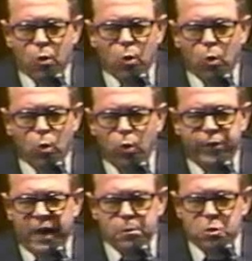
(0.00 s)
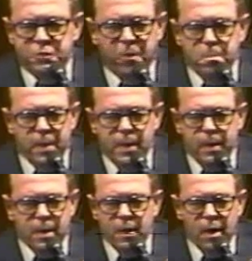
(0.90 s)
Oh, that was for
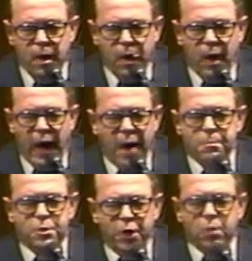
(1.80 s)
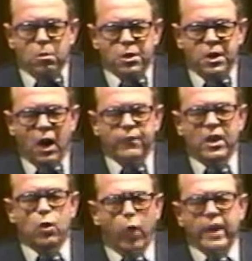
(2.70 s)
me. I'm guilty
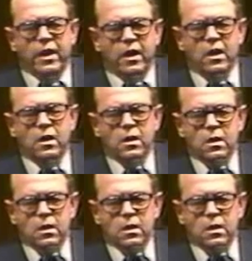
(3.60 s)
of equating